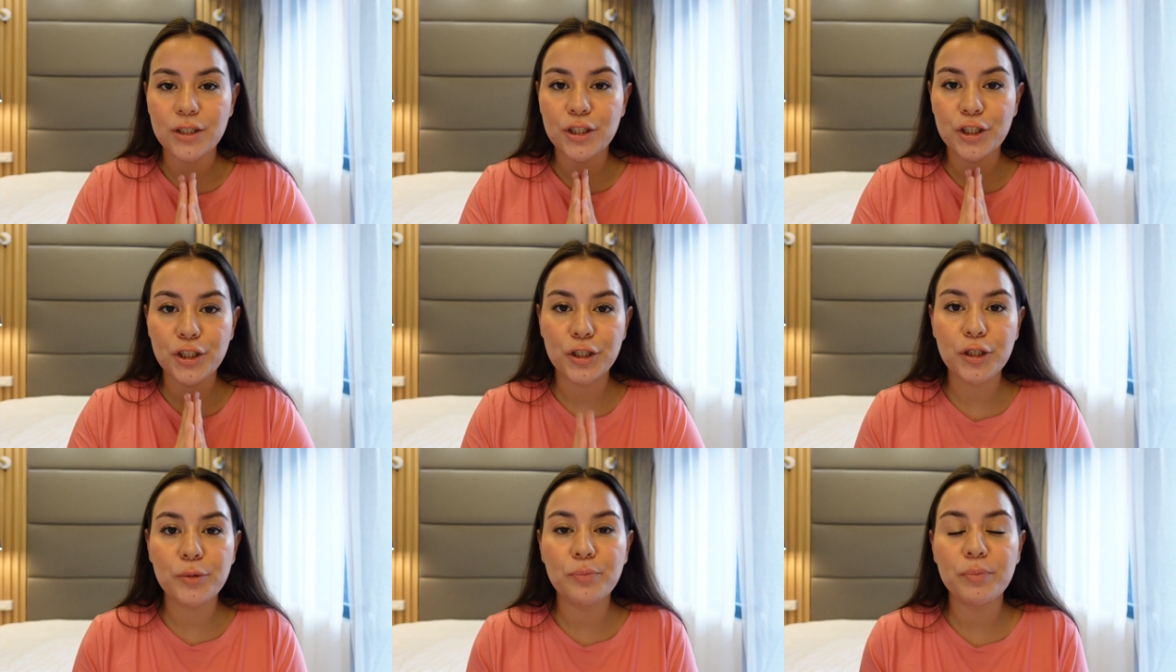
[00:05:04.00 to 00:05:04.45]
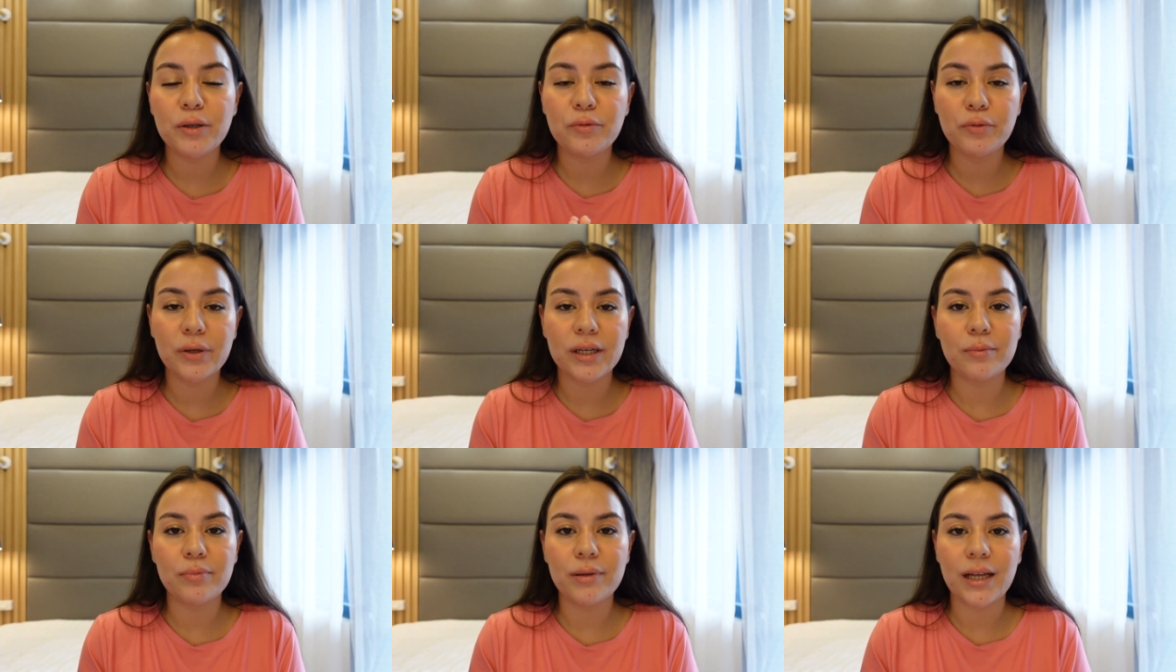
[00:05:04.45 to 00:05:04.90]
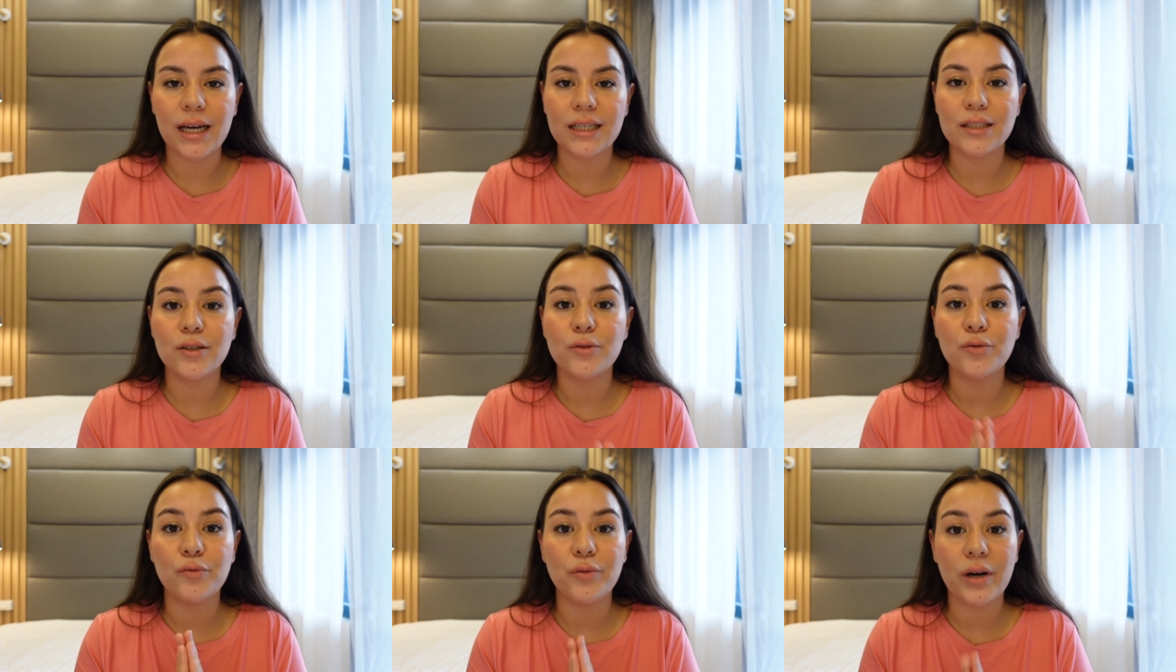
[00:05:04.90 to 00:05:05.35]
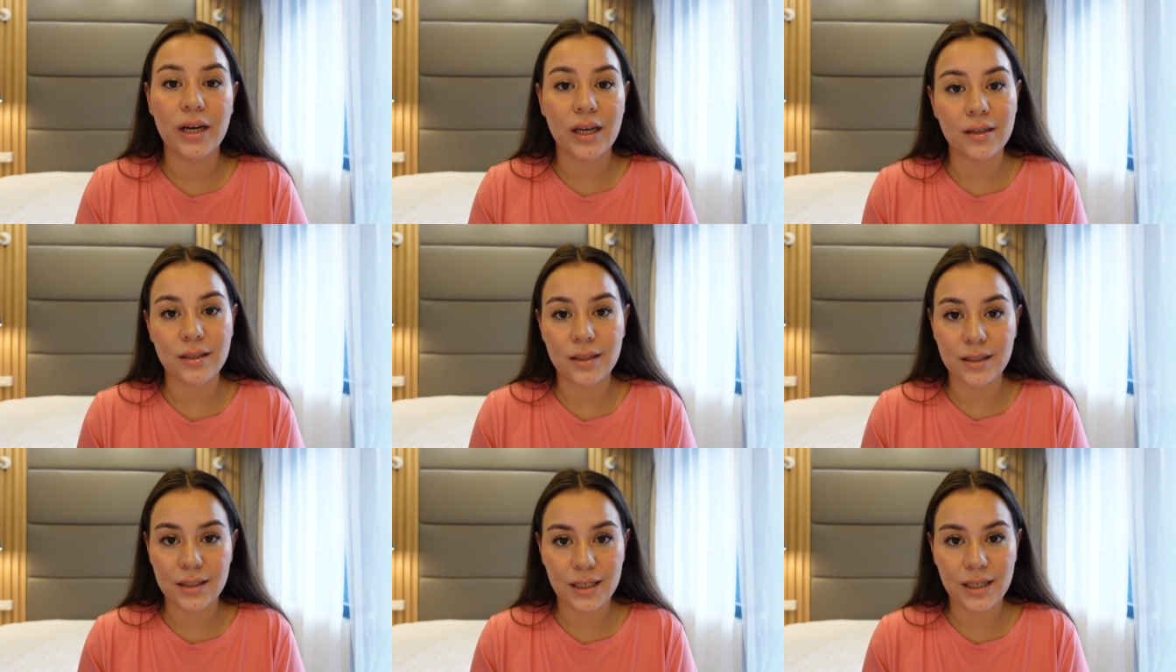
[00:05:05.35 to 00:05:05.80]
should be reapplied
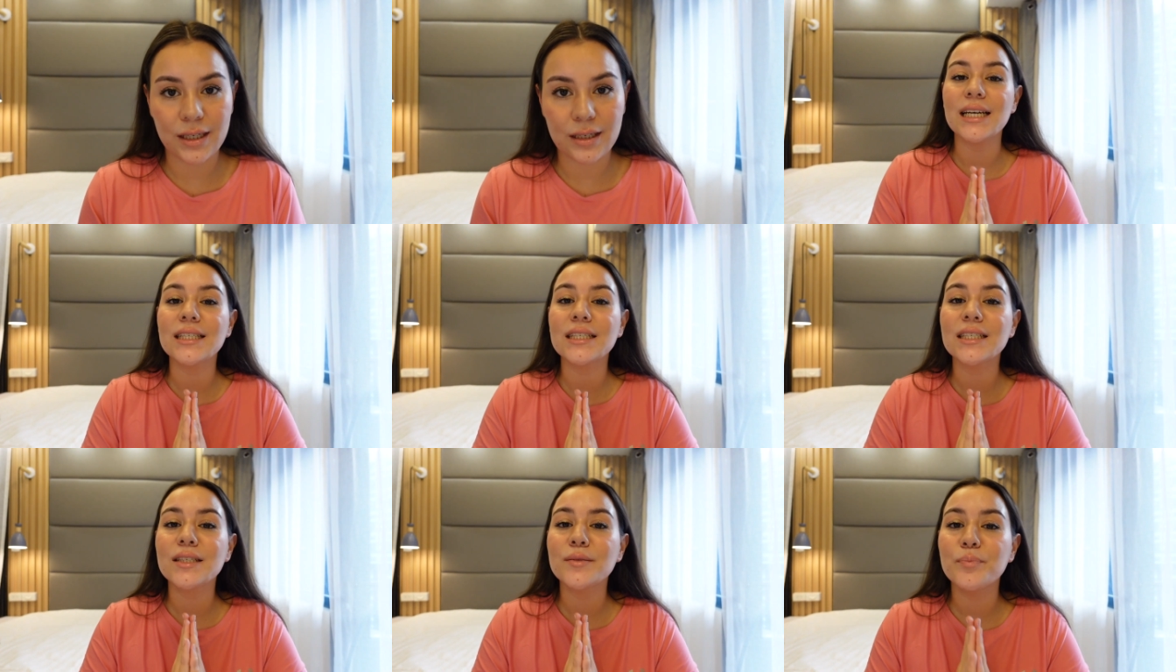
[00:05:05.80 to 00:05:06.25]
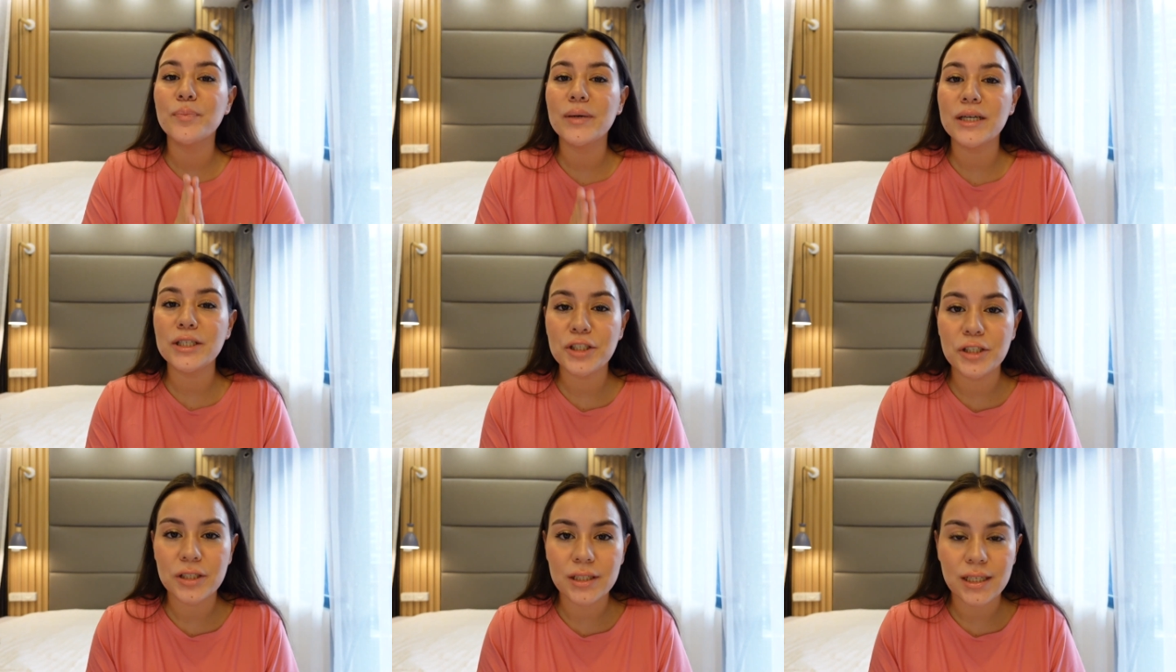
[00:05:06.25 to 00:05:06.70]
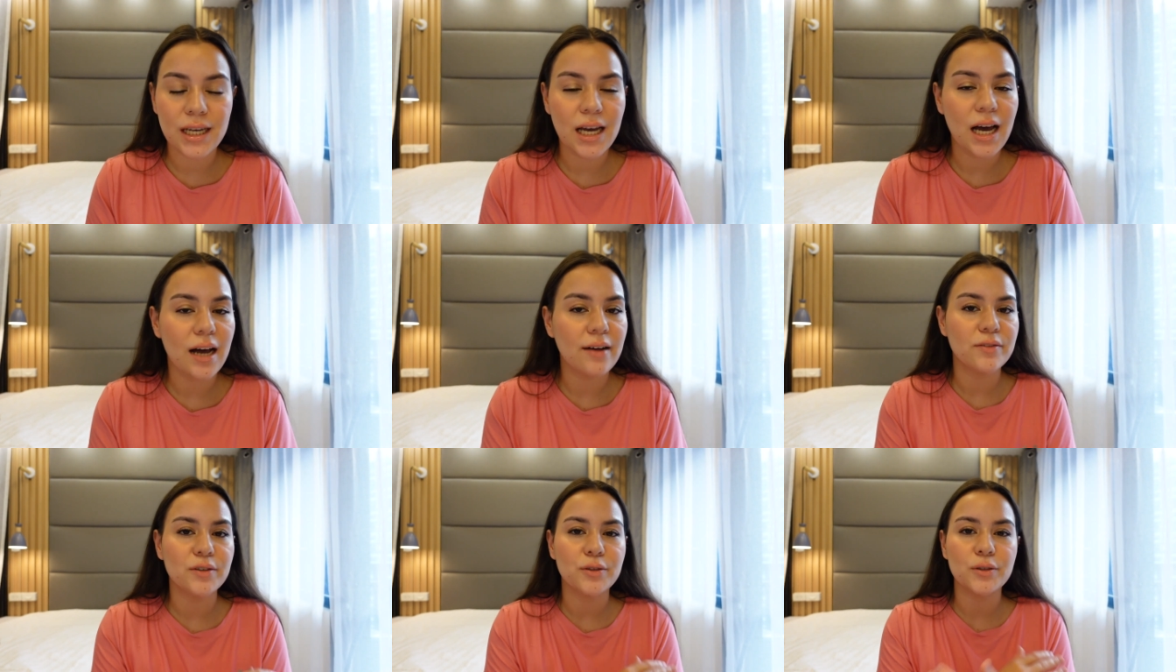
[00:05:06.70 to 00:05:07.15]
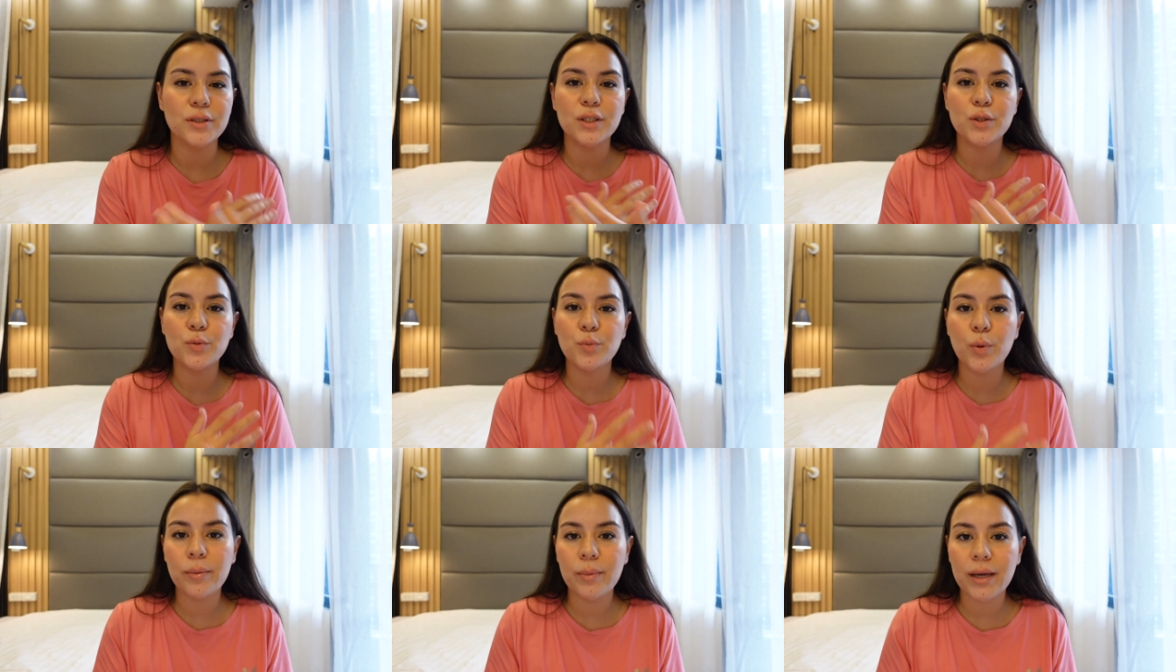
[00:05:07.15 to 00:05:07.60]
regularly, especially after
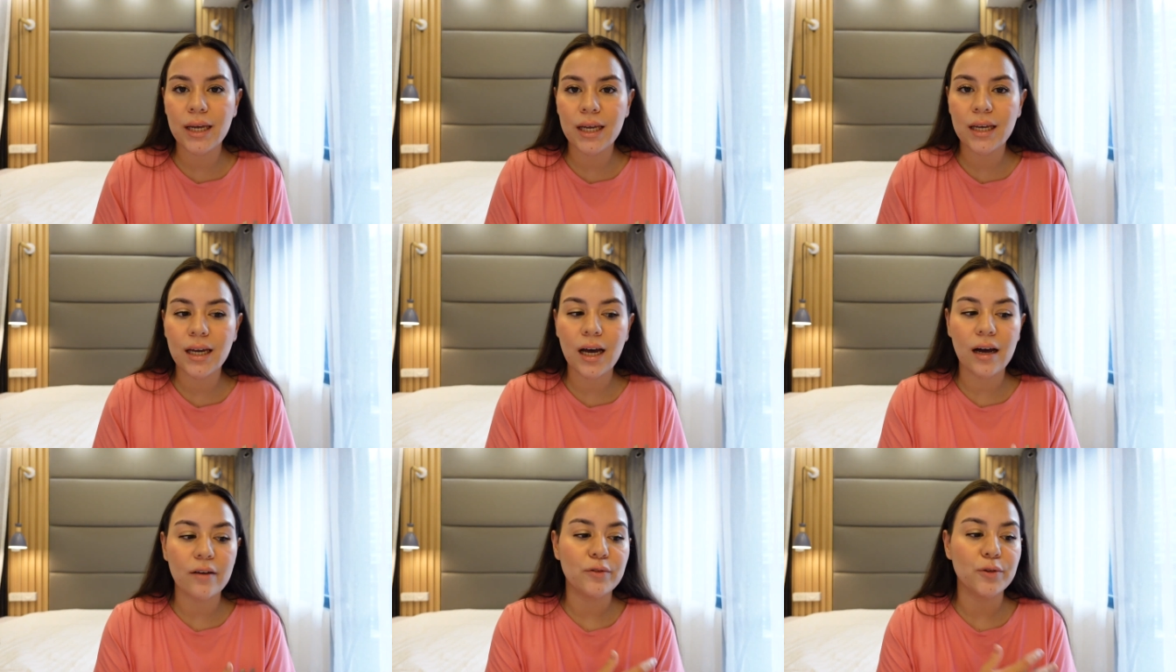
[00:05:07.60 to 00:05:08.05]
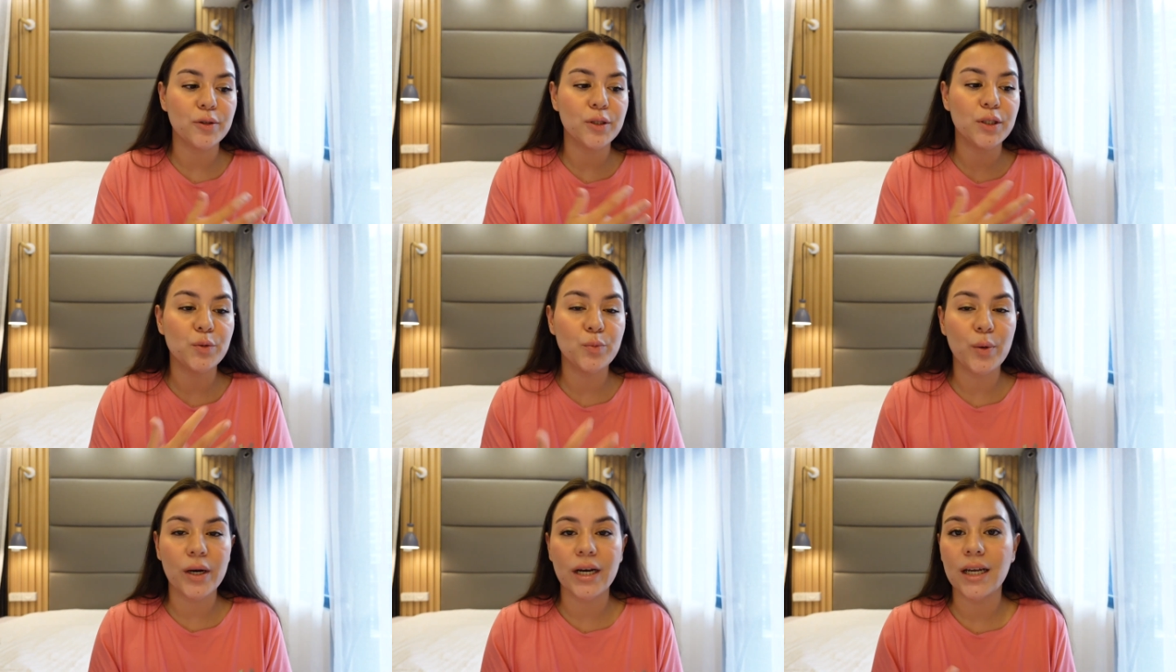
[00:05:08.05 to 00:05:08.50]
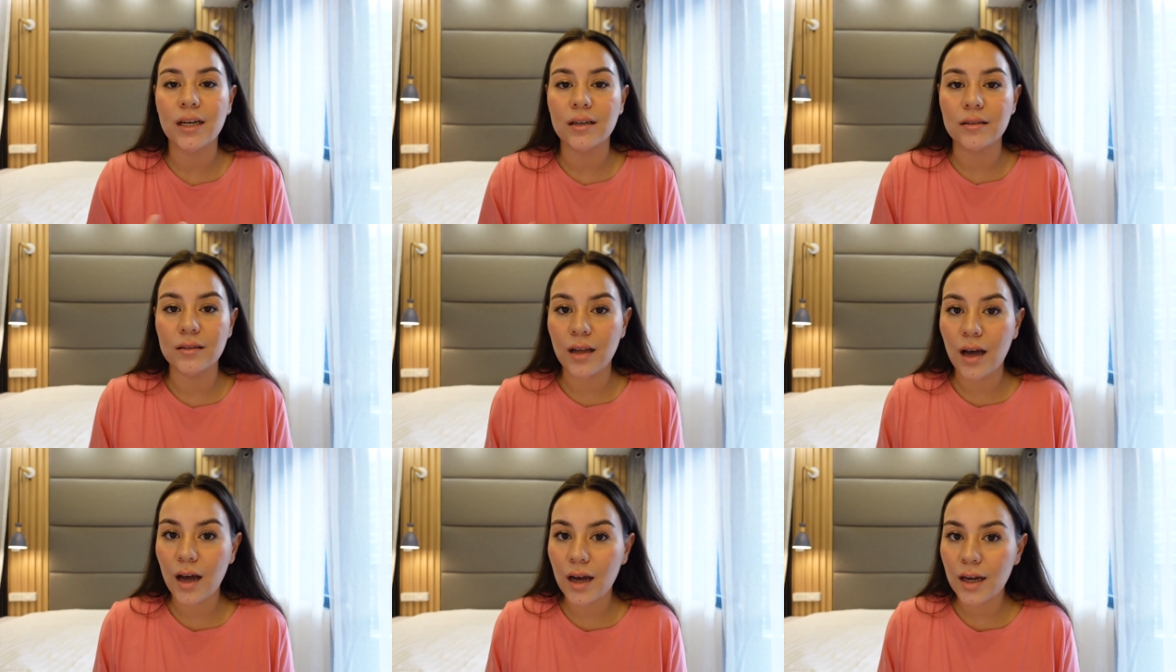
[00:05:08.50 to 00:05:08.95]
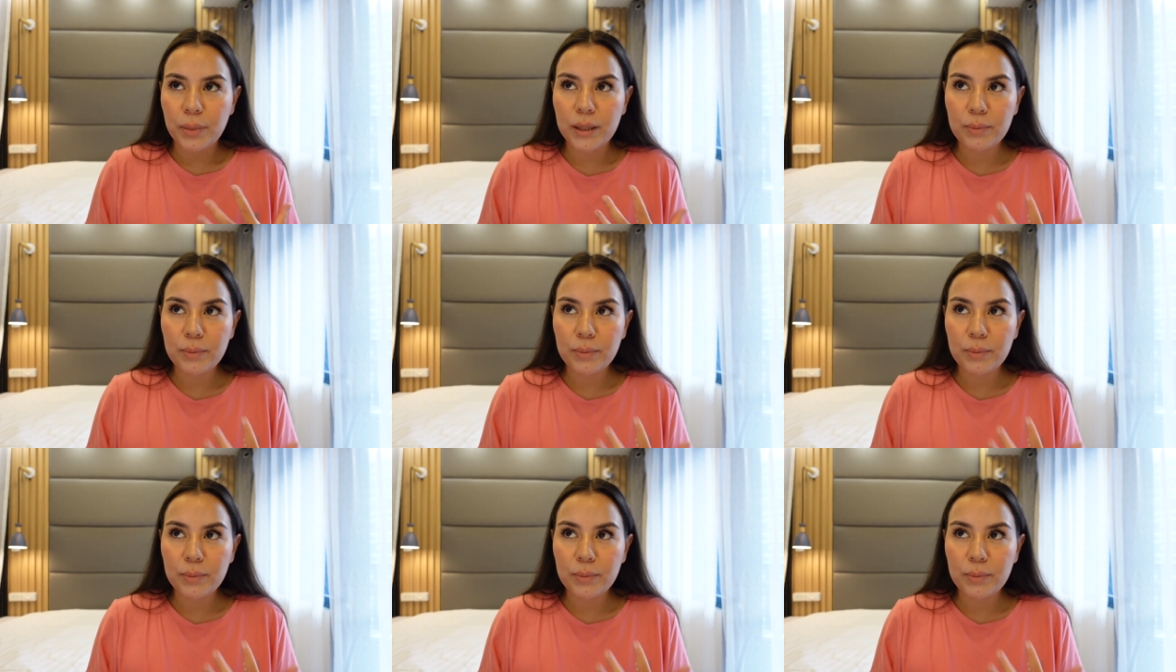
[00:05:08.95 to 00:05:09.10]
swimming, after sweating a lot.